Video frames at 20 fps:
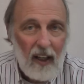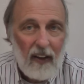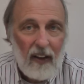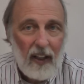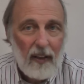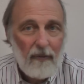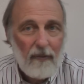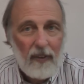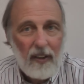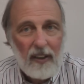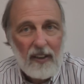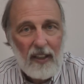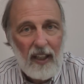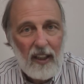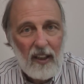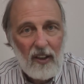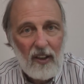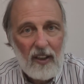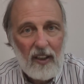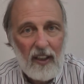All right, let's
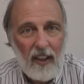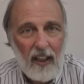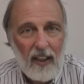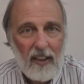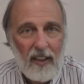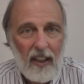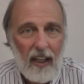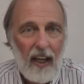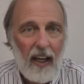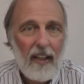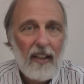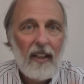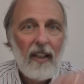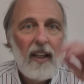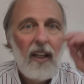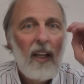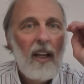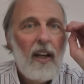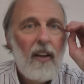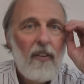take a look next at
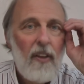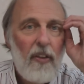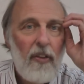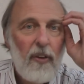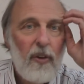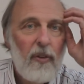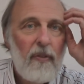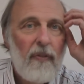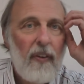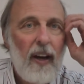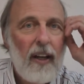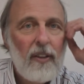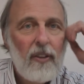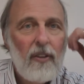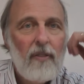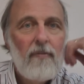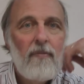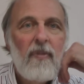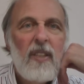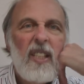the third factor,
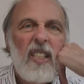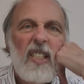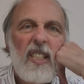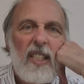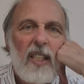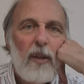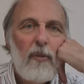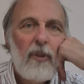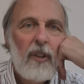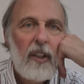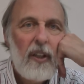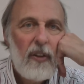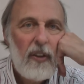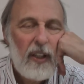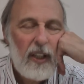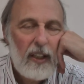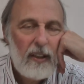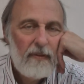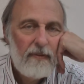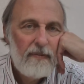
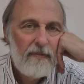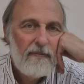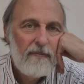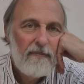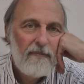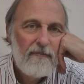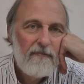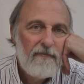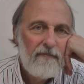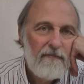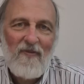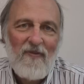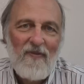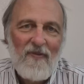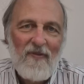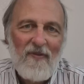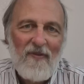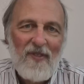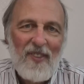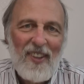similarity.
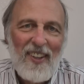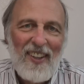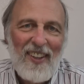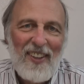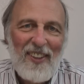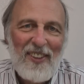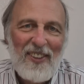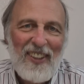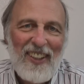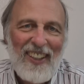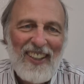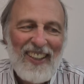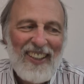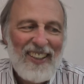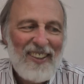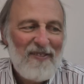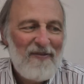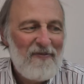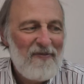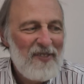
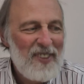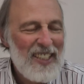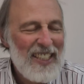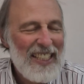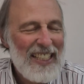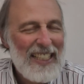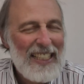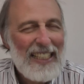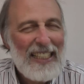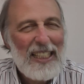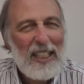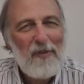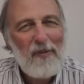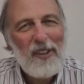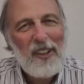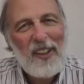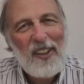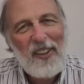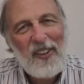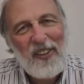Okay,
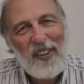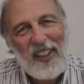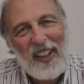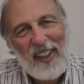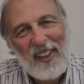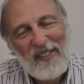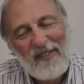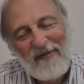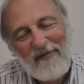similarity.